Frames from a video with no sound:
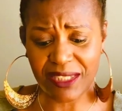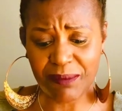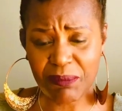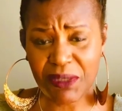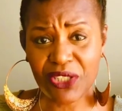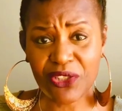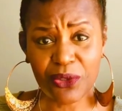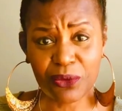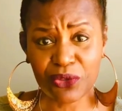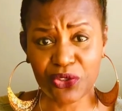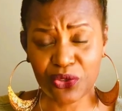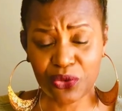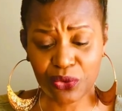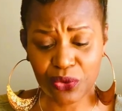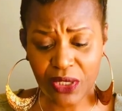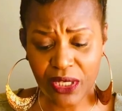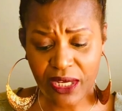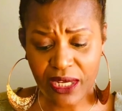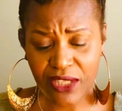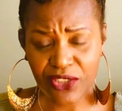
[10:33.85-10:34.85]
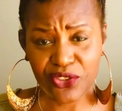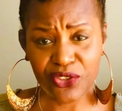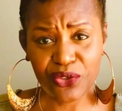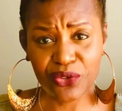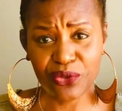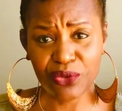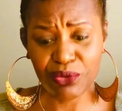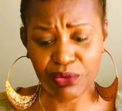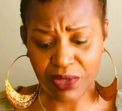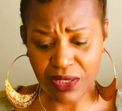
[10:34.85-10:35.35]
Let me know what you do.
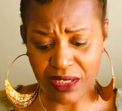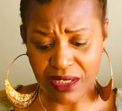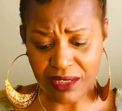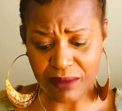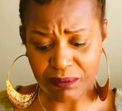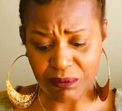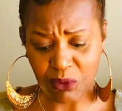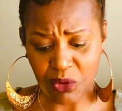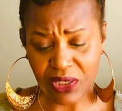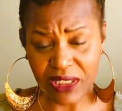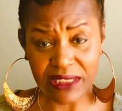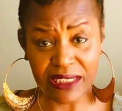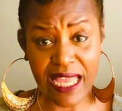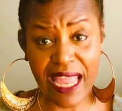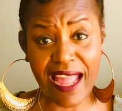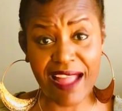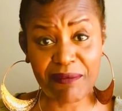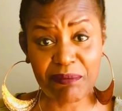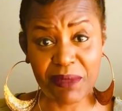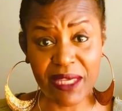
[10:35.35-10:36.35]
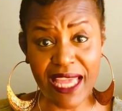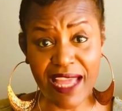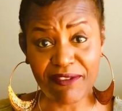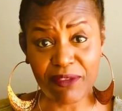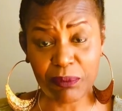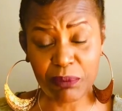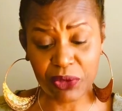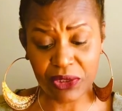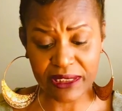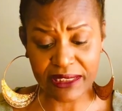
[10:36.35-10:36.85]
You want to have me
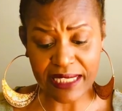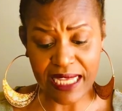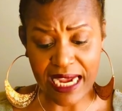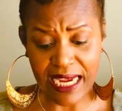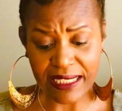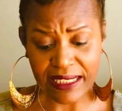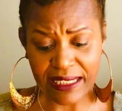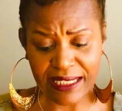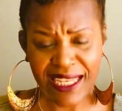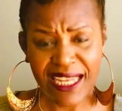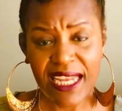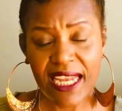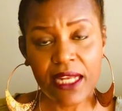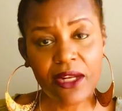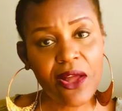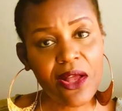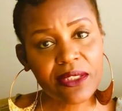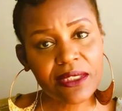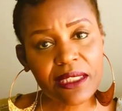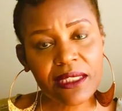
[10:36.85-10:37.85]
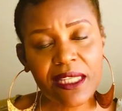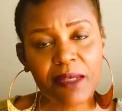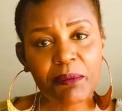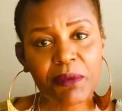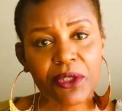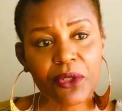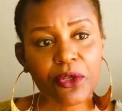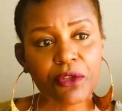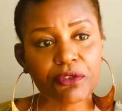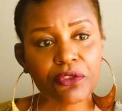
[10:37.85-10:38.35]
have a book signing, and also let
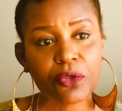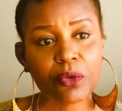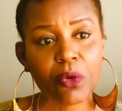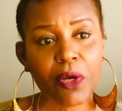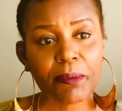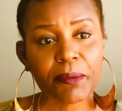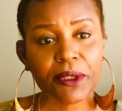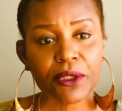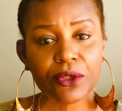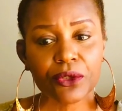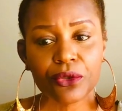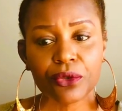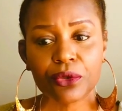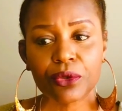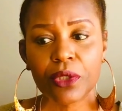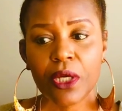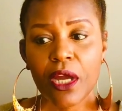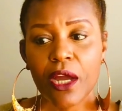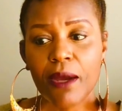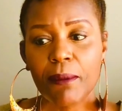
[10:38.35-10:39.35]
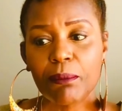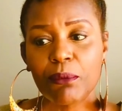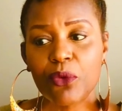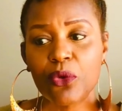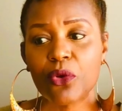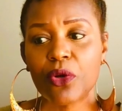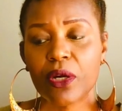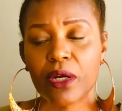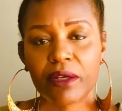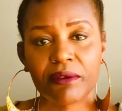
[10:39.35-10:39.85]
me know if you want me to do
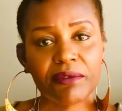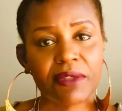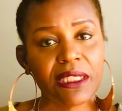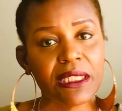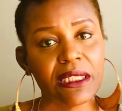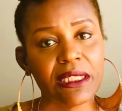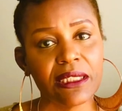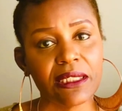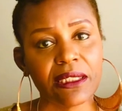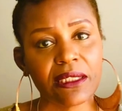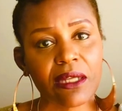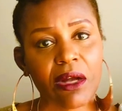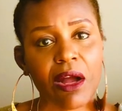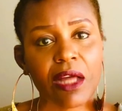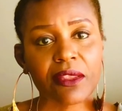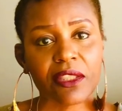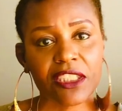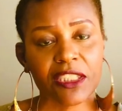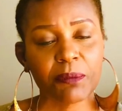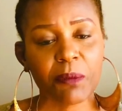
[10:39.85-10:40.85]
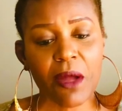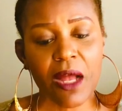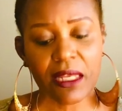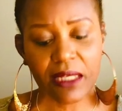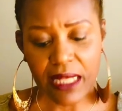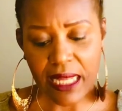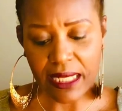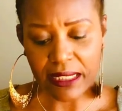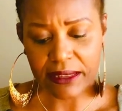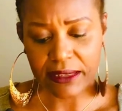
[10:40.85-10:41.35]
more of these author
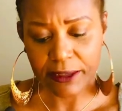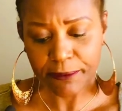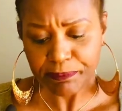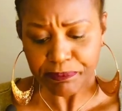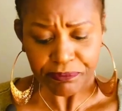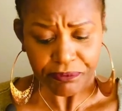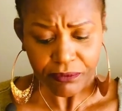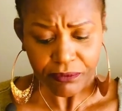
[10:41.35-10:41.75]
spotlights,